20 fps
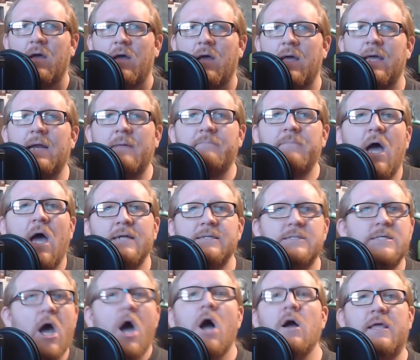And I'm not
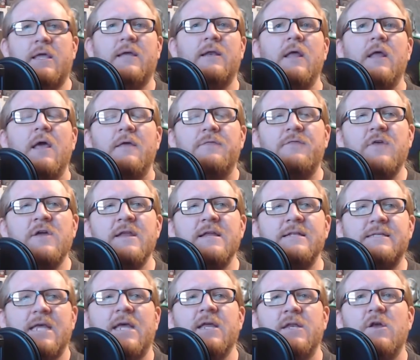dogging the
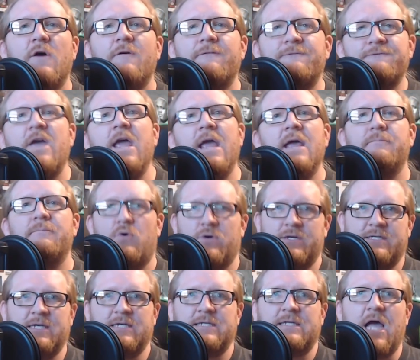Nintendo
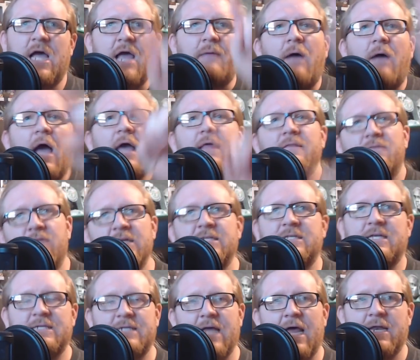fanboys this time. This
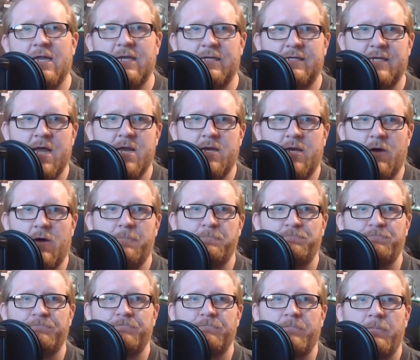is at Nintendo.
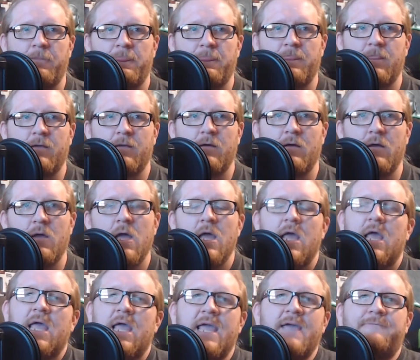
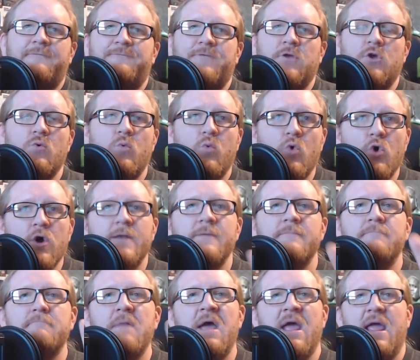If you
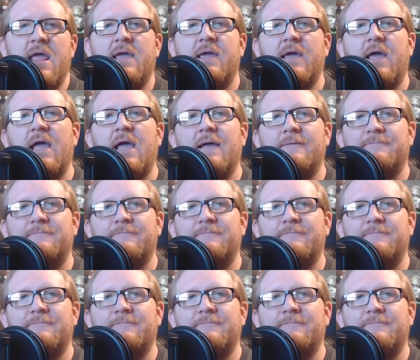wouldn't make